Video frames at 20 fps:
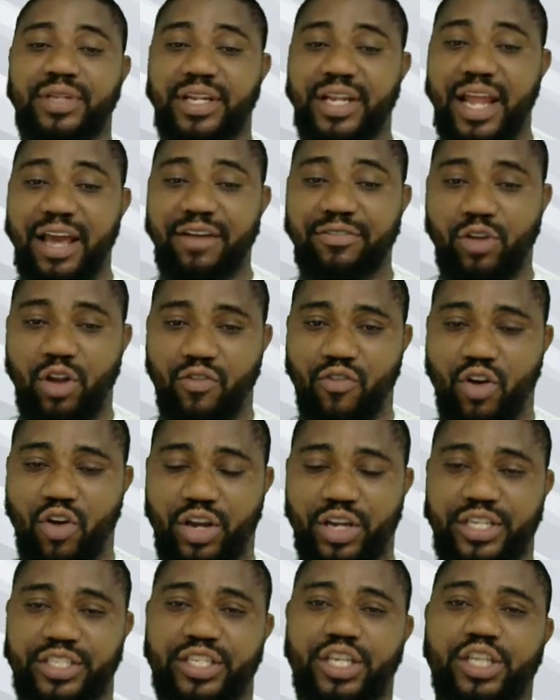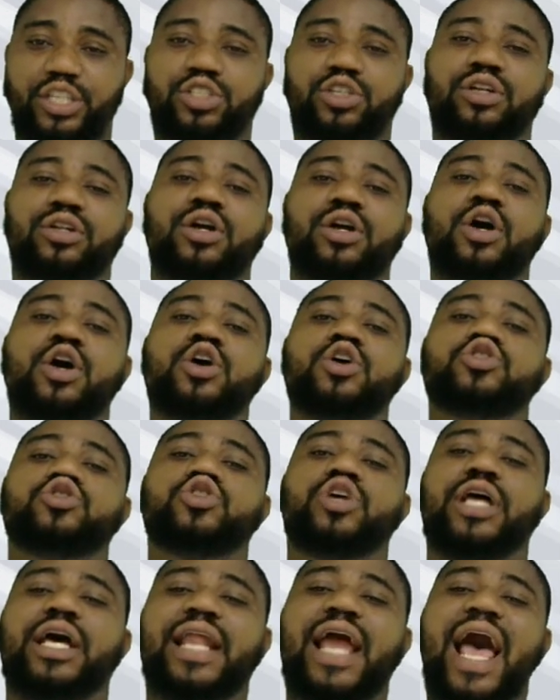level of organization.
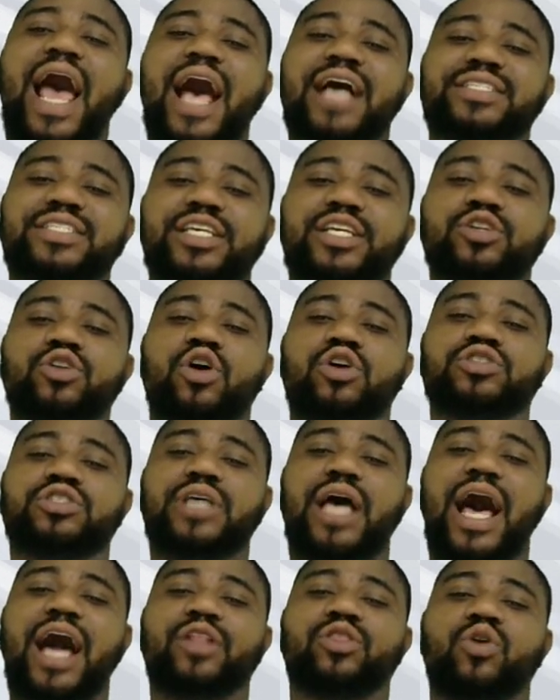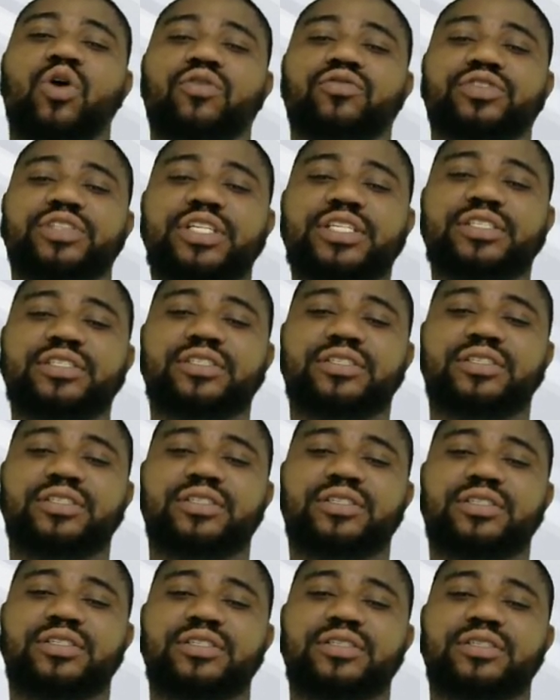So they're not asking us, out of
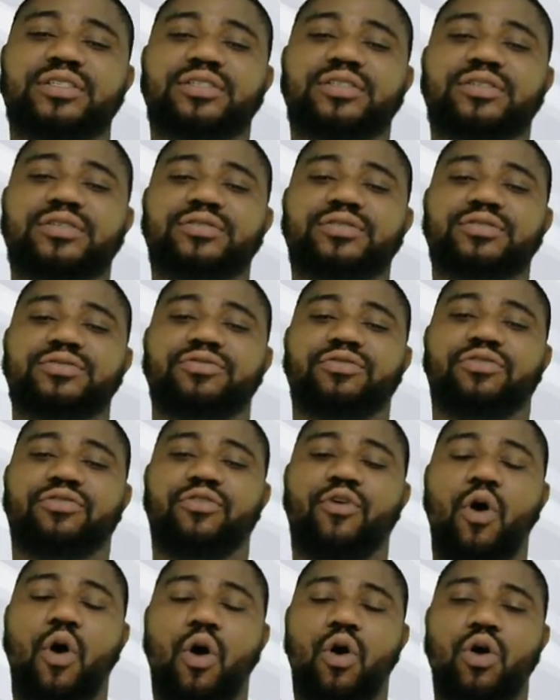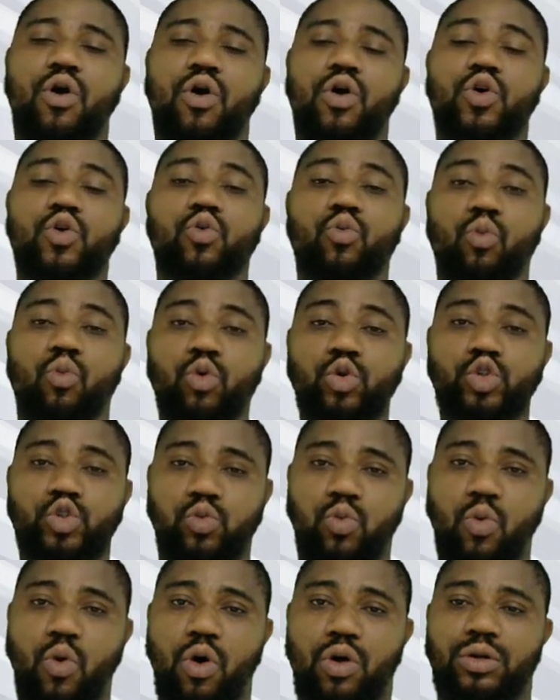these four,
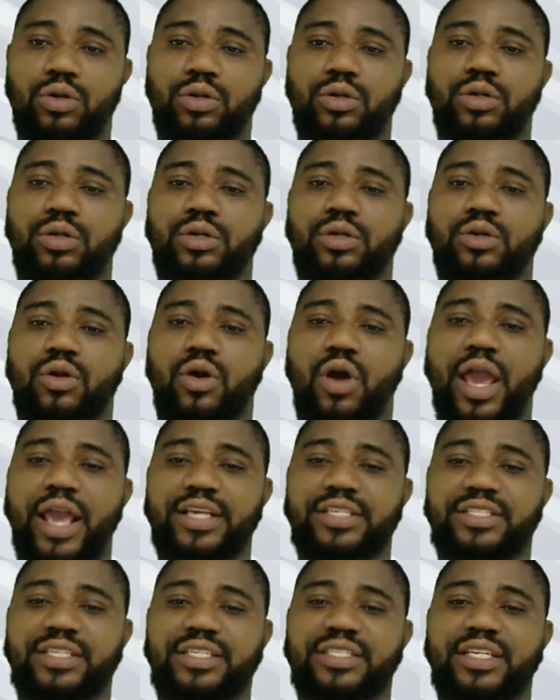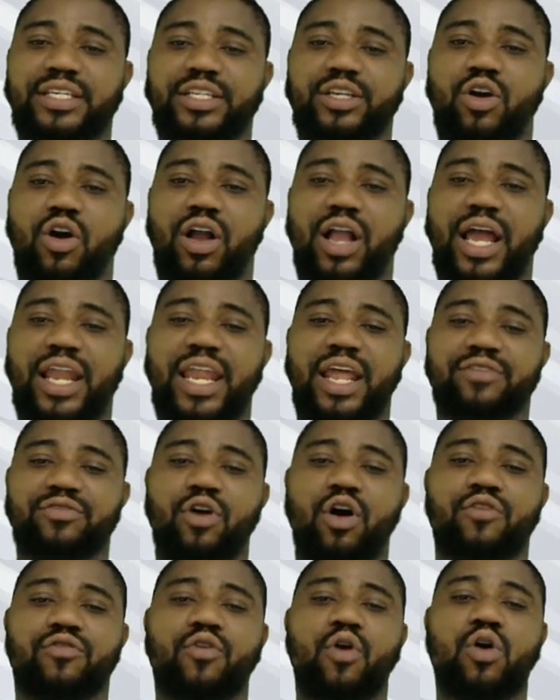which one exists in the organ
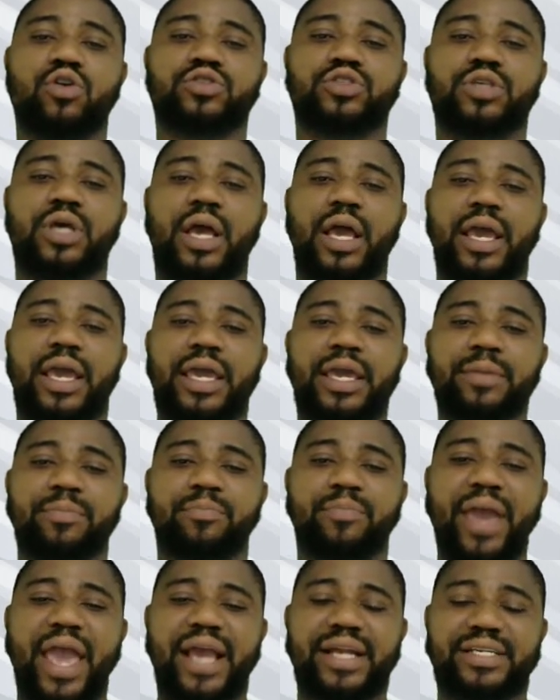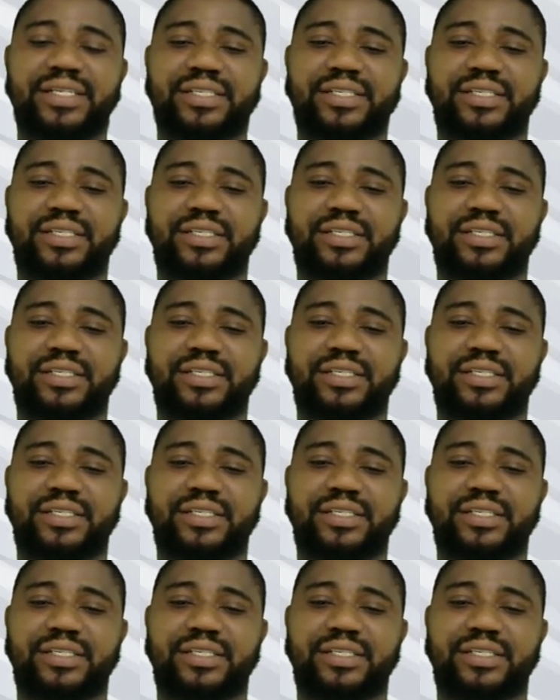level? Of course, a bird